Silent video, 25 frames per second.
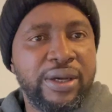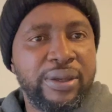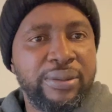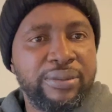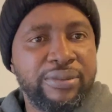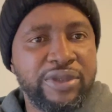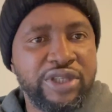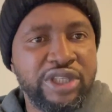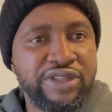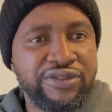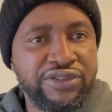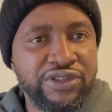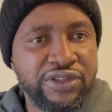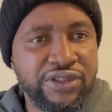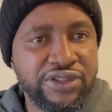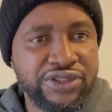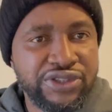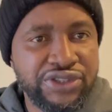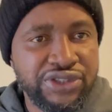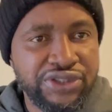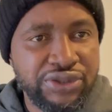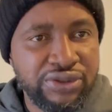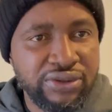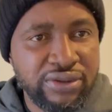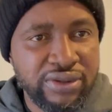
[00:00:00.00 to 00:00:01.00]
if you're
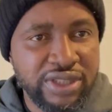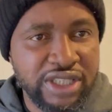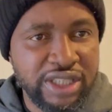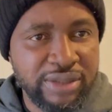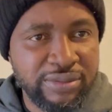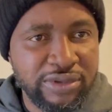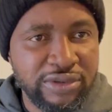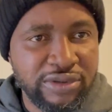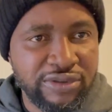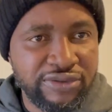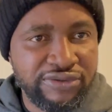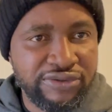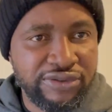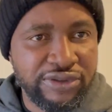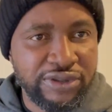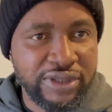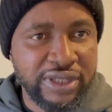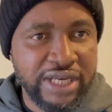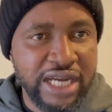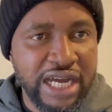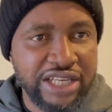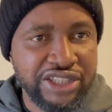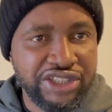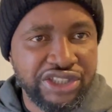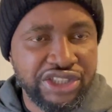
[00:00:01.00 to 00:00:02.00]
suitable for
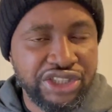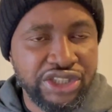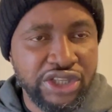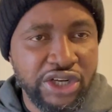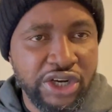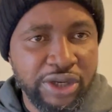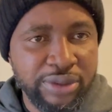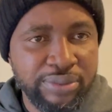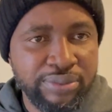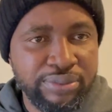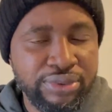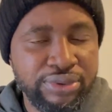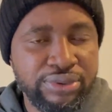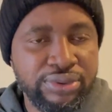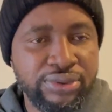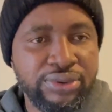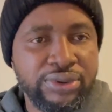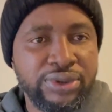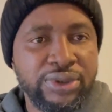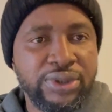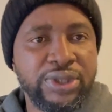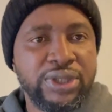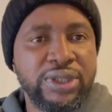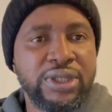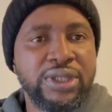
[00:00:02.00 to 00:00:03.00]
that job,
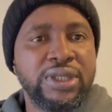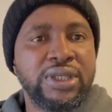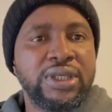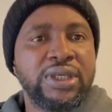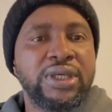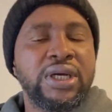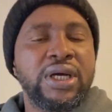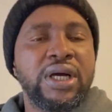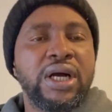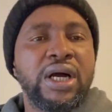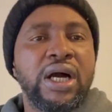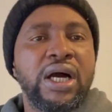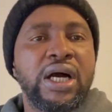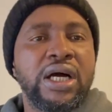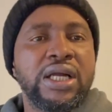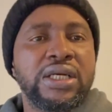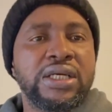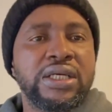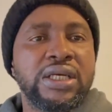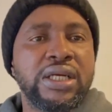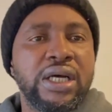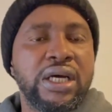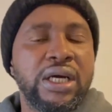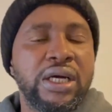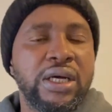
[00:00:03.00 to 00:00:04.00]

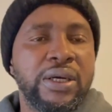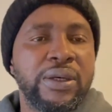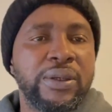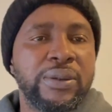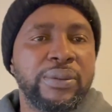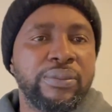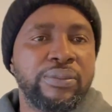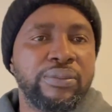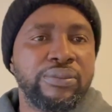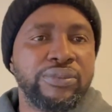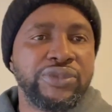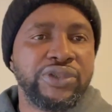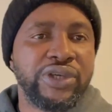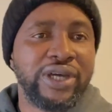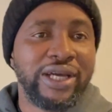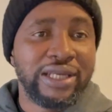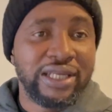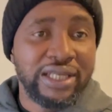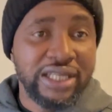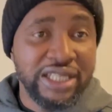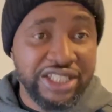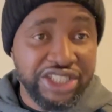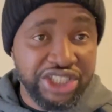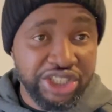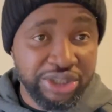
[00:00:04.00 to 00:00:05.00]
and your
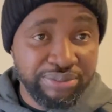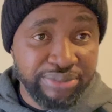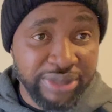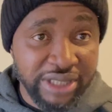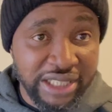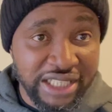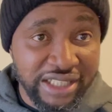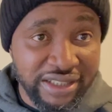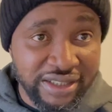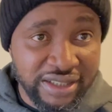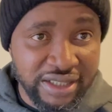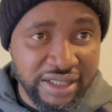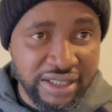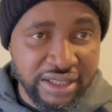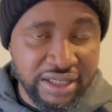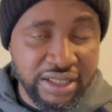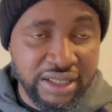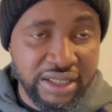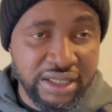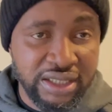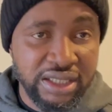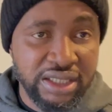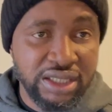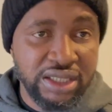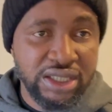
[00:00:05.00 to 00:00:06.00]

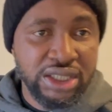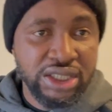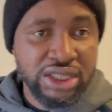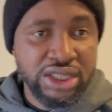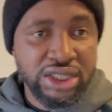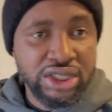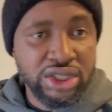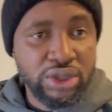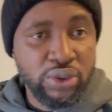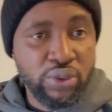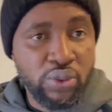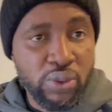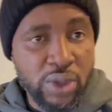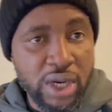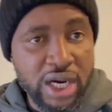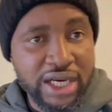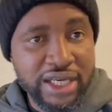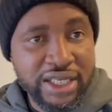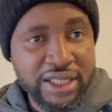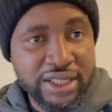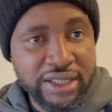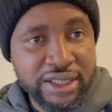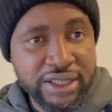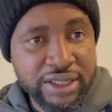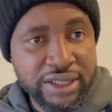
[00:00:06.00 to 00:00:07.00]
eligibility to work
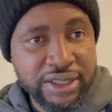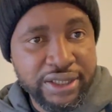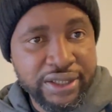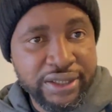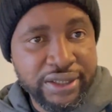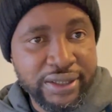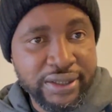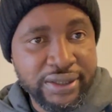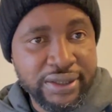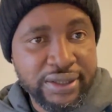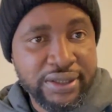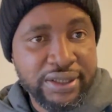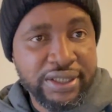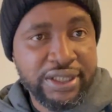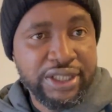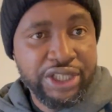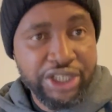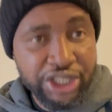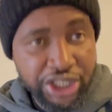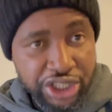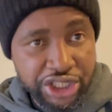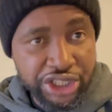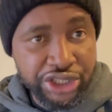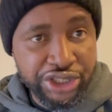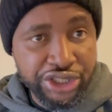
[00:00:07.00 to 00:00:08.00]

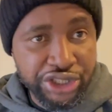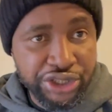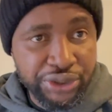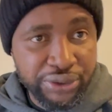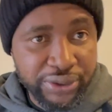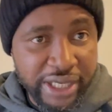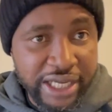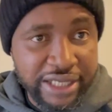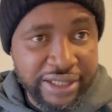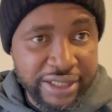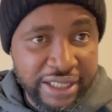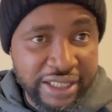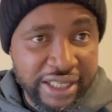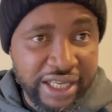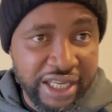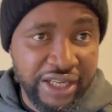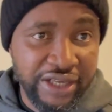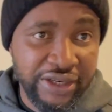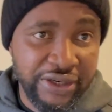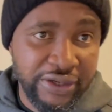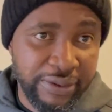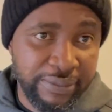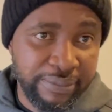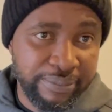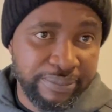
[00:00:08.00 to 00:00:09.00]
in the United
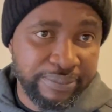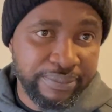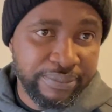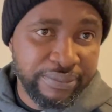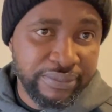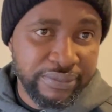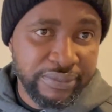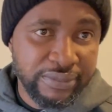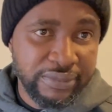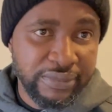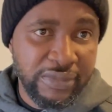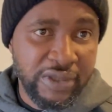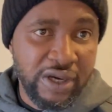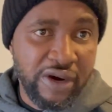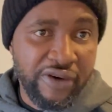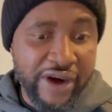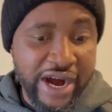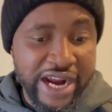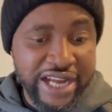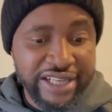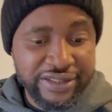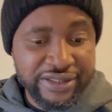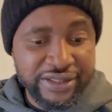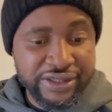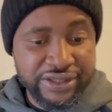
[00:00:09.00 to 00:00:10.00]
Kingdom. All
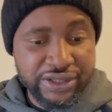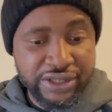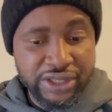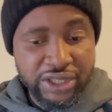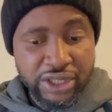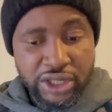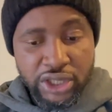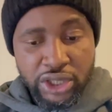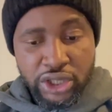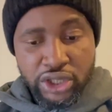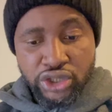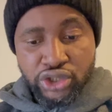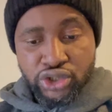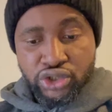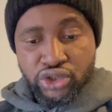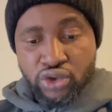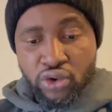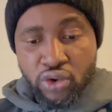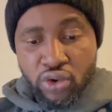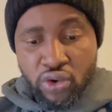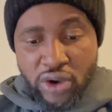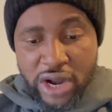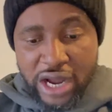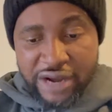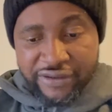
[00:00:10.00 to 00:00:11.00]
right.
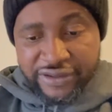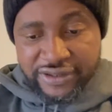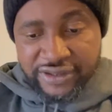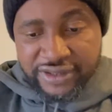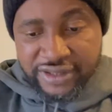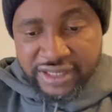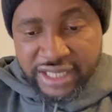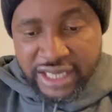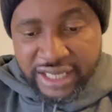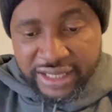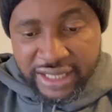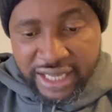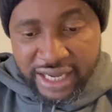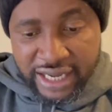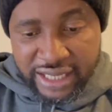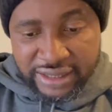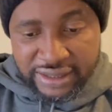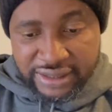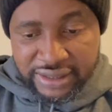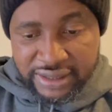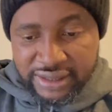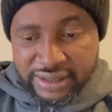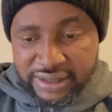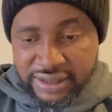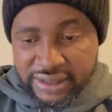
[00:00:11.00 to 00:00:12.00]
So having said
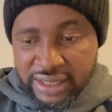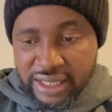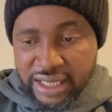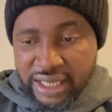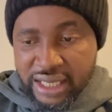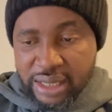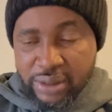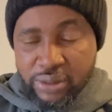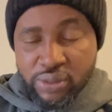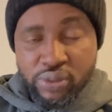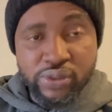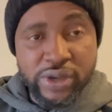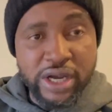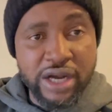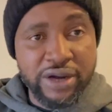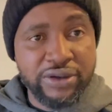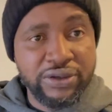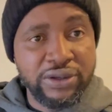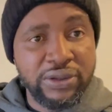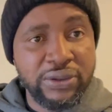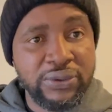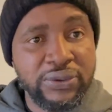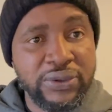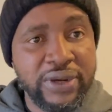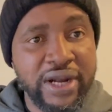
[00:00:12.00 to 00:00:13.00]
that, we're going
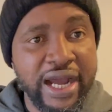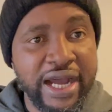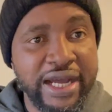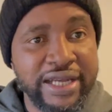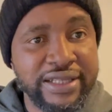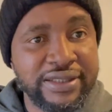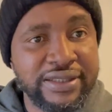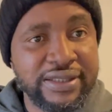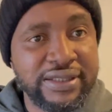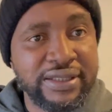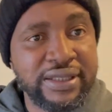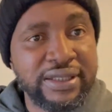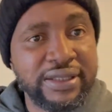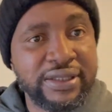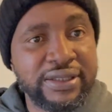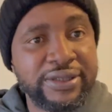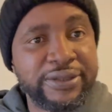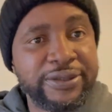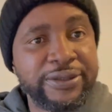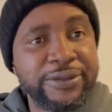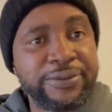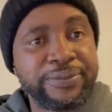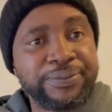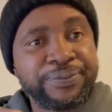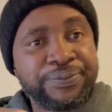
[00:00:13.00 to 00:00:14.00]
to look at
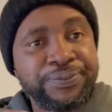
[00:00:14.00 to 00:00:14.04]
the